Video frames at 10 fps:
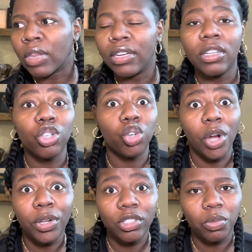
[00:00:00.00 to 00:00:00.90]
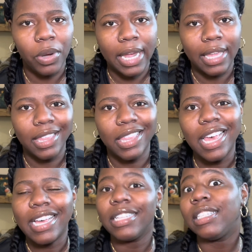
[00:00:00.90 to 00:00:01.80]
struggles with
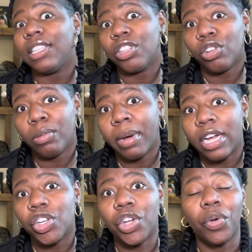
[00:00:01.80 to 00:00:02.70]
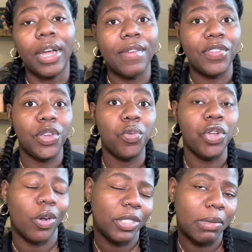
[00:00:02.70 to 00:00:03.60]
seasonal depression, or if you
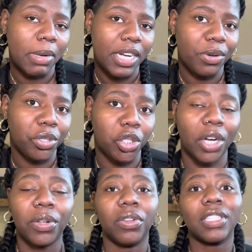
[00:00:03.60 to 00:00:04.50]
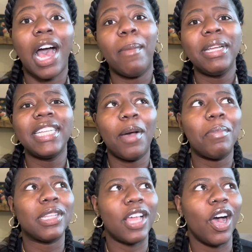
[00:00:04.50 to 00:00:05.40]
know somebody who struggles. Comment down
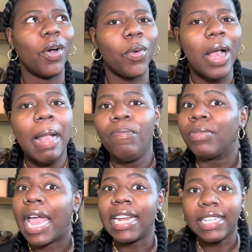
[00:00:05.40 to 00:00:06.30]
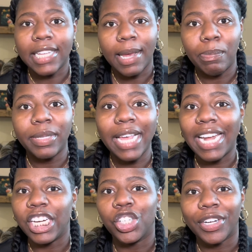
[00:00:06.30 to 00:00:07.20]
below any tips, any
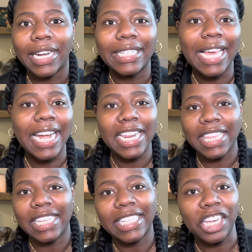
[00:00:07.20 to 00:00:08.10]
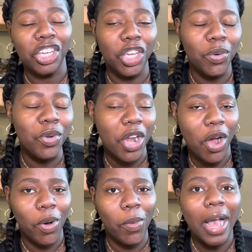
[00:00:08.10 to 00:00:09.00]
tricks, any things that you
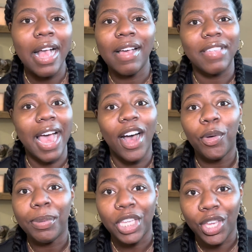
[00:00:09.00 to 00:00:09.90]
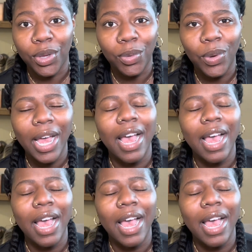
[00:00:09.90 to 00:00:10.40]
know that help you.